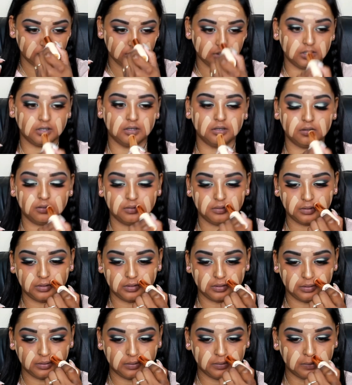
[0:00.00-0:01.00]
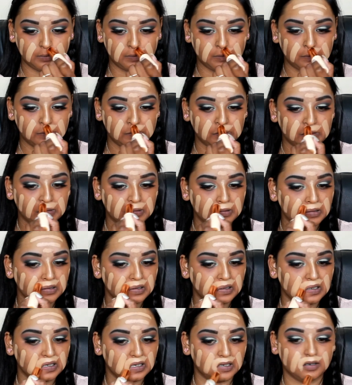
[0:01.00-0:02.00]
down around
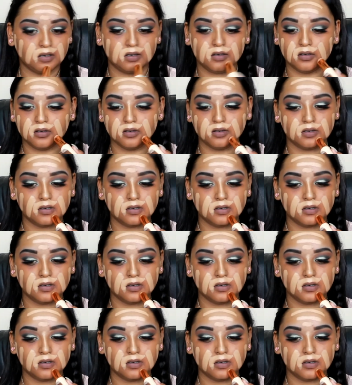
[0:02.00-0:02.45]
yeah,